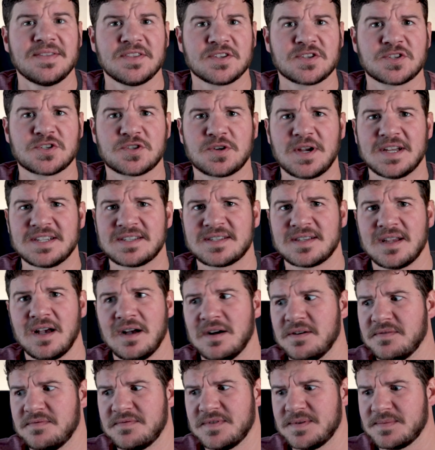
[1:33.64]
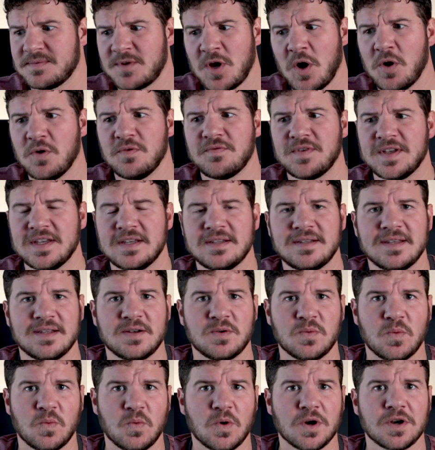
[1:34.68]
on the stress of COVID
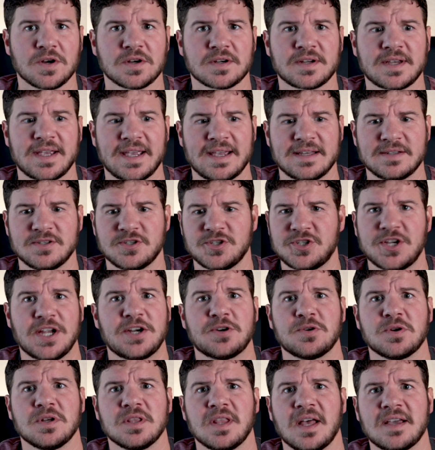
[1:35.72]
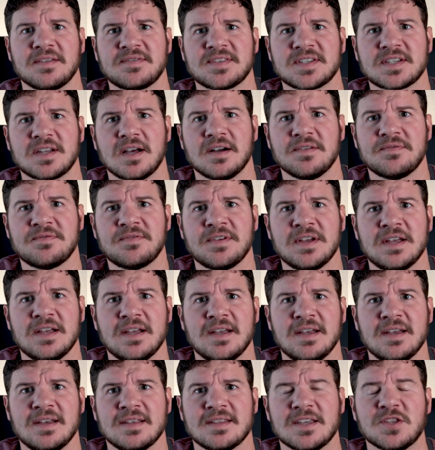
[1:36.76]
and work and general life stuff,
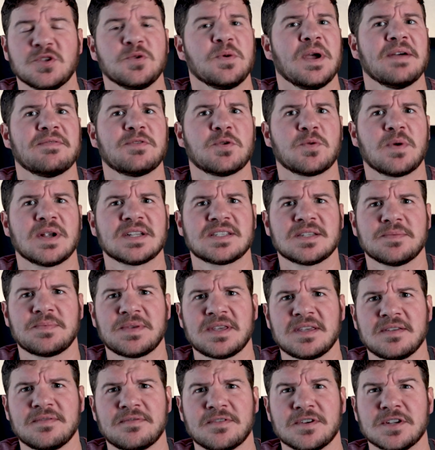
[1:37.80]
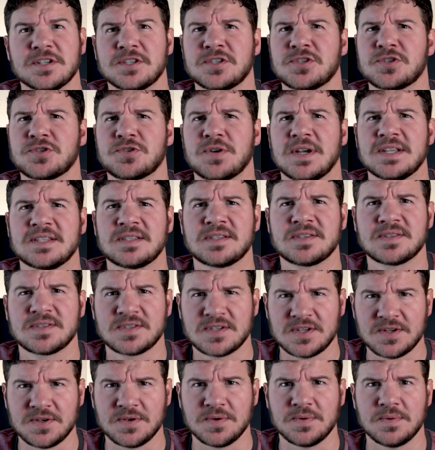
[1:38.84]
then you have the recipe for a stress
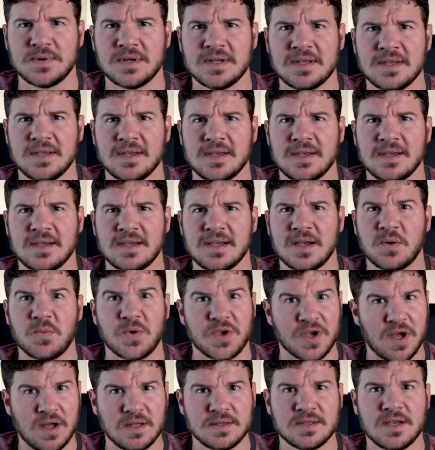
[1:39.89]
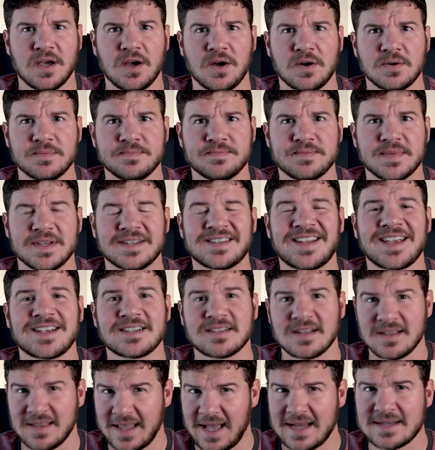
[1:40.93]
stew. And we all know it
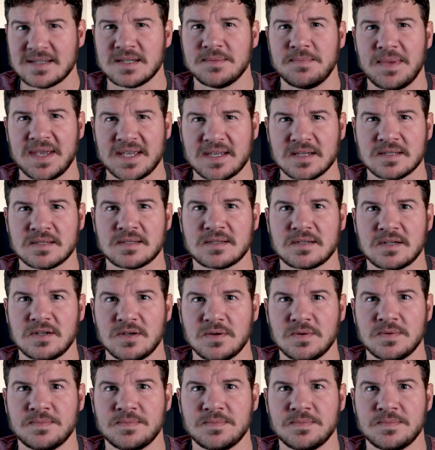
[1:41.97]
takes a lot to make a stew.